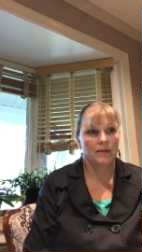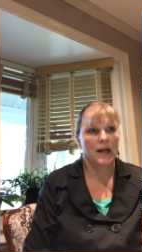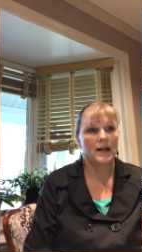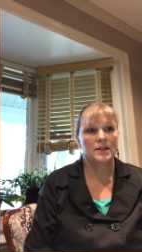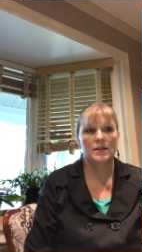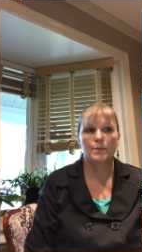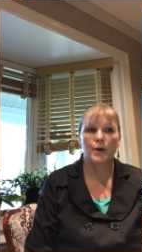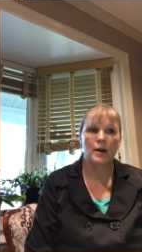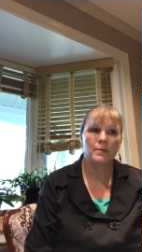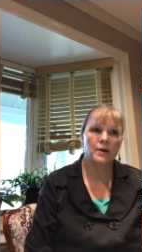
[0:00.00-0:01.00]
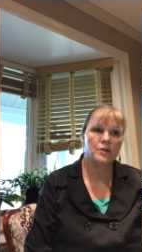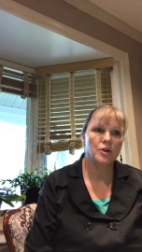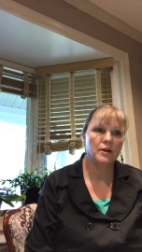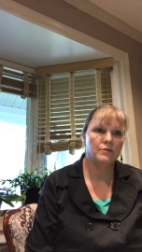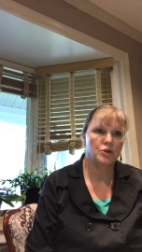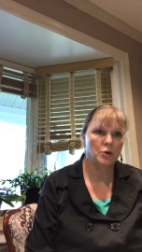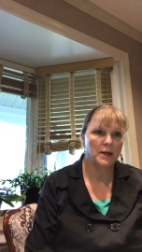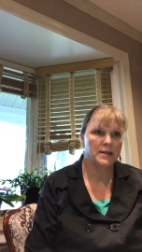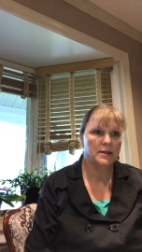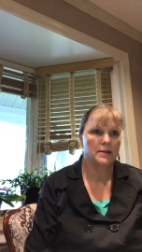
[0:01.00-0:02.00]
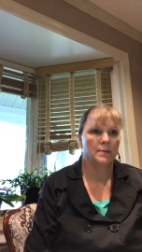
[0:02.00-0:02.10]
That is the primary drug of choice